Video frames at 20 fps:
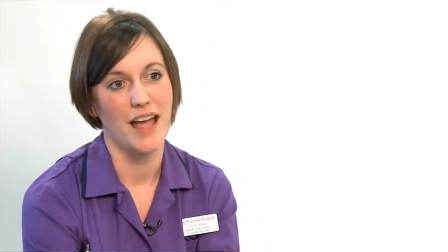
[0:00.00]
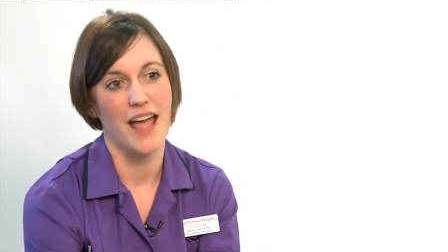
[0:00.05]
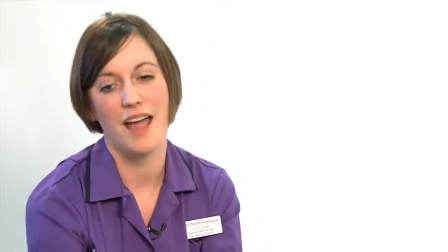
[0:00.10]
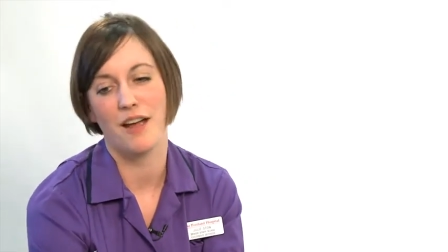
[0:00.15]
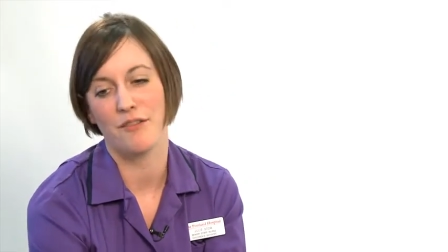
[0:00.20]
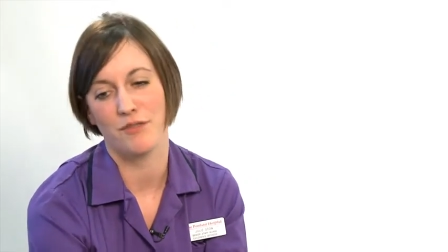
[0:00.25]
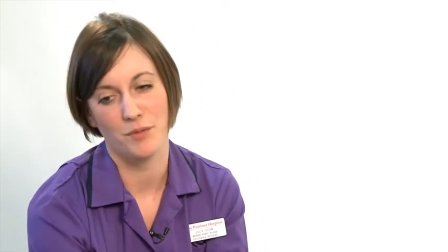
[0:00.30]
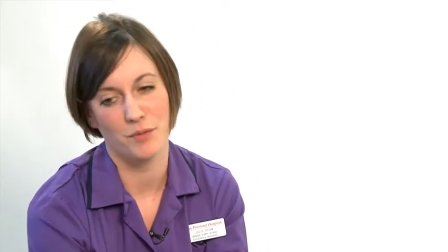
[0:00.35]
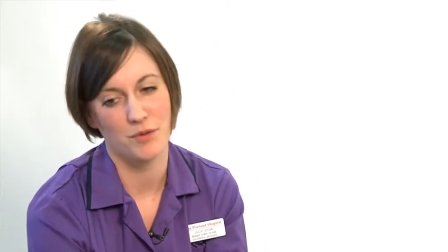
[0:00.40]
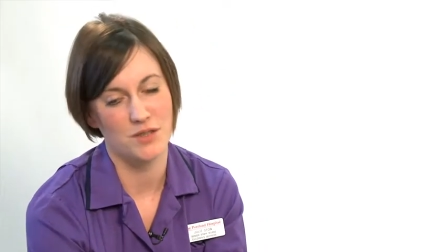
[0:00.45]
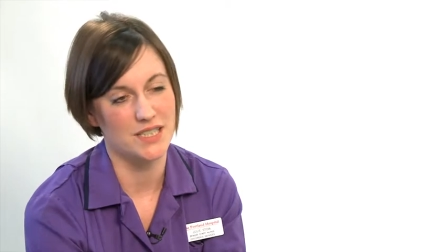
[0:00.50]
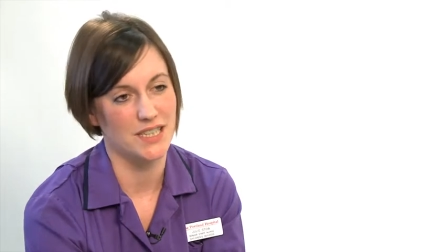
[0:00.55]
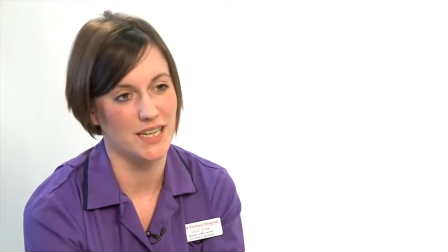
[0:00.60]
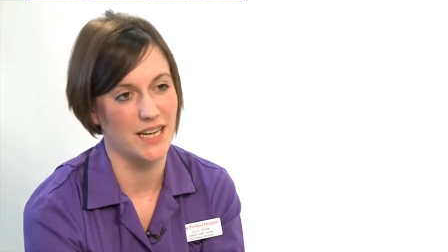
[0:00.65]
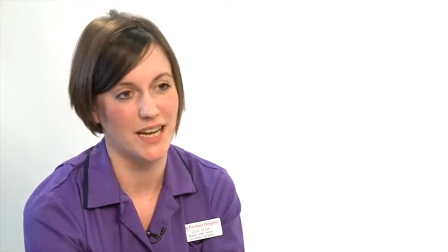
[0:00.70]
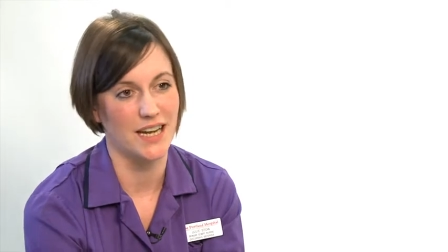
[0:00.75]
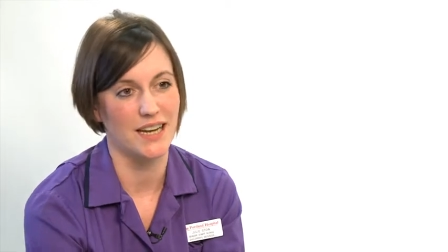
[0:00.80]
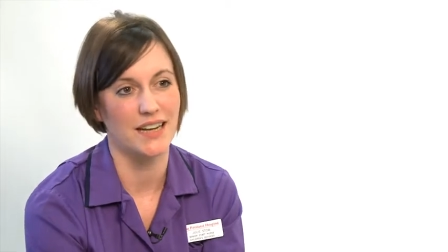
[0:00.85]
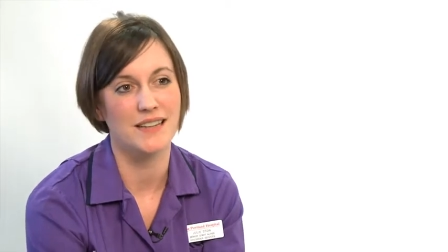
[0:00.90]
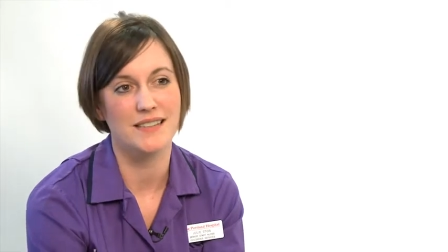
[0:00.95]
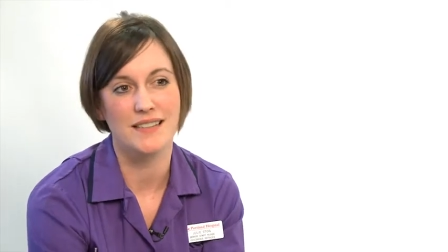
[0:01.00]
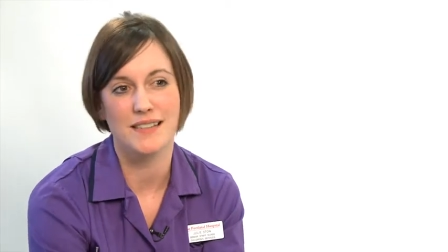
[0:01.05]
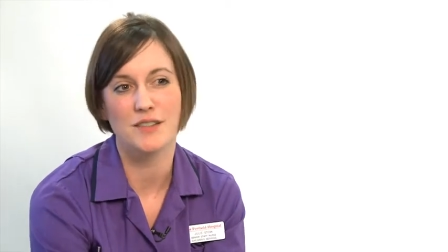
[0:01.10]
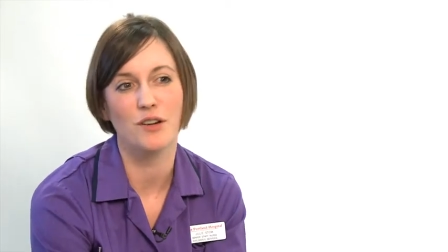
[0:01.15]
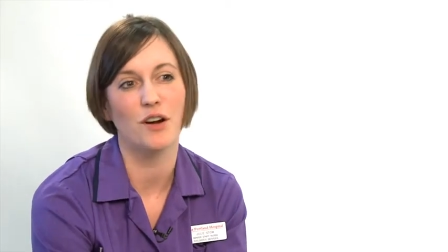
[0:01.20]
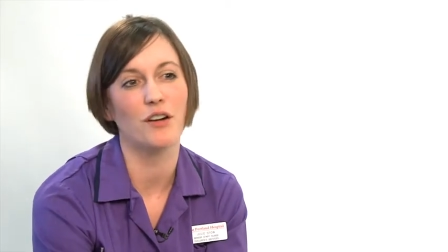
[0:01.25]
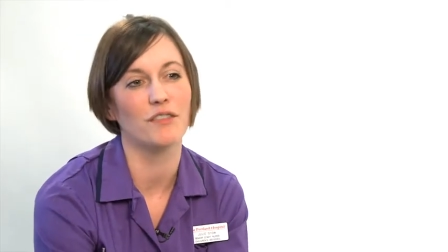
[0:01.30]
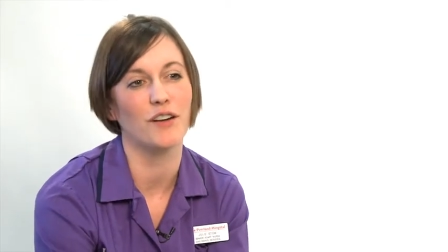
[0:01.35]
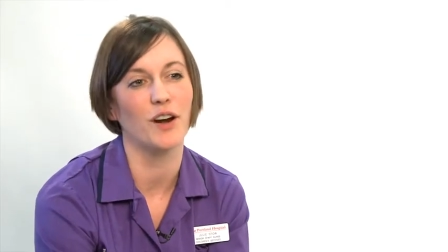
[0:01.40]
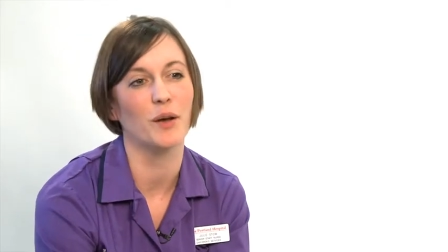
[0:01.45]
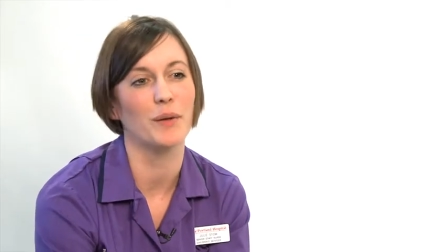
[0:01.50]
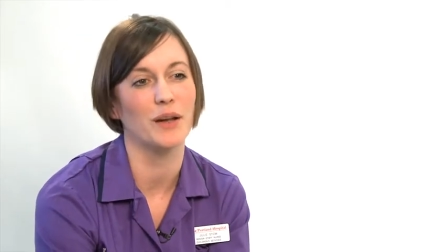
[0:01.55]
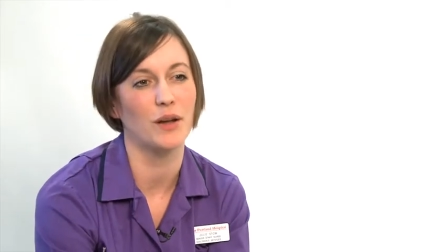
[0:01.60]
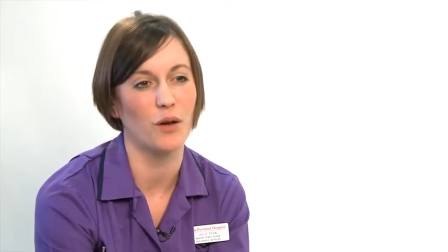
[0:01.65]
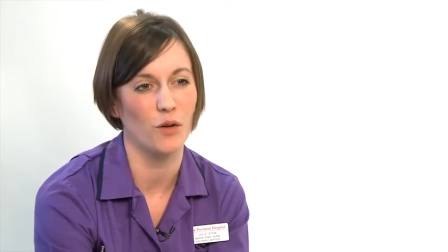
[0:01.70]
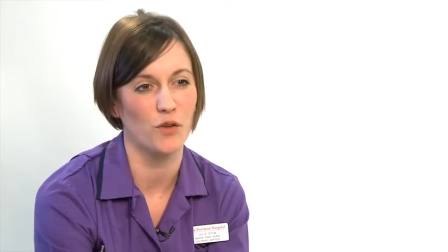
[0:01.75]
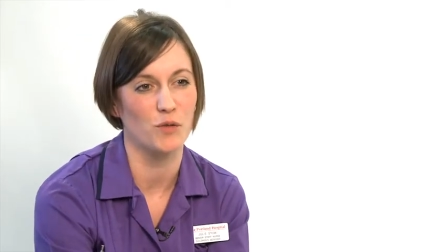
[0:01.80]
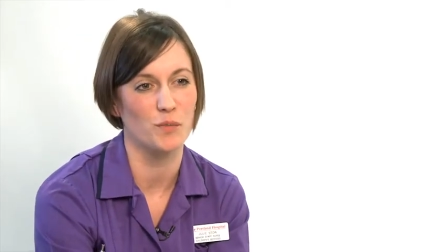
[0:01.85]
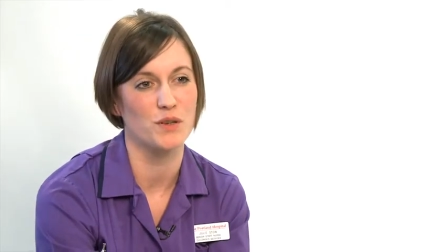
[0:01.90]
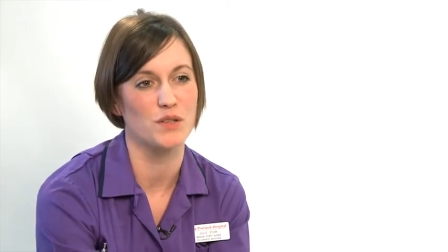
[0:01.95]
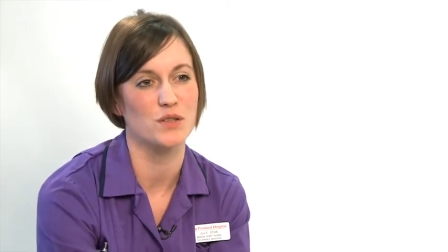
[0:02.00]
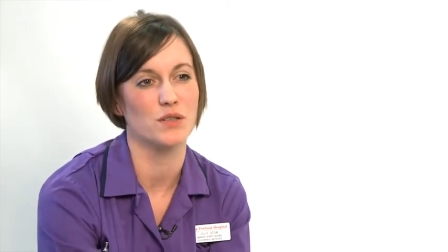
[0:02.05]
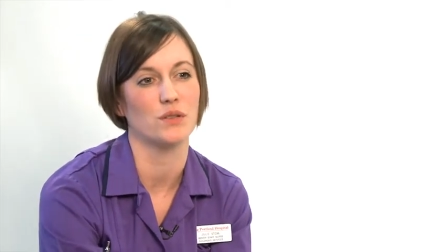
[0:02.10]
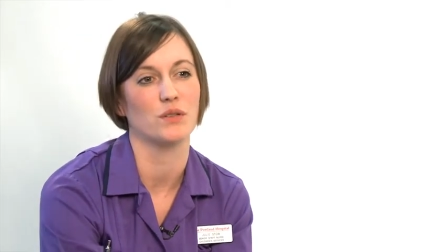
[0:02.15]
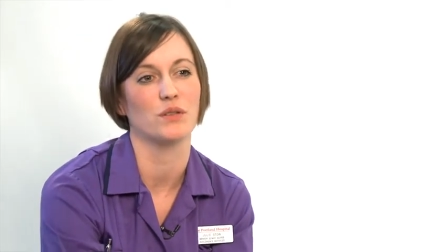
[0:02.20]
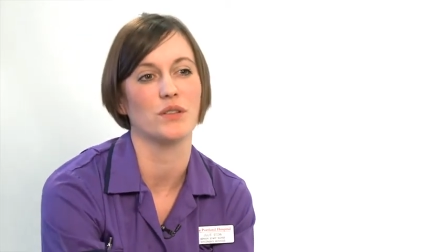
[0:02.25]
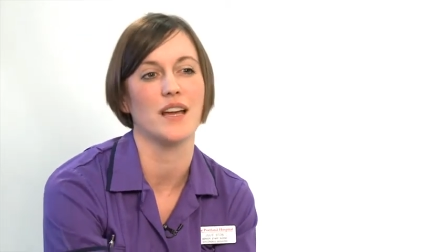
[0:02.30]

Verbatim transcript: everybody here, because it's not a very big hospital.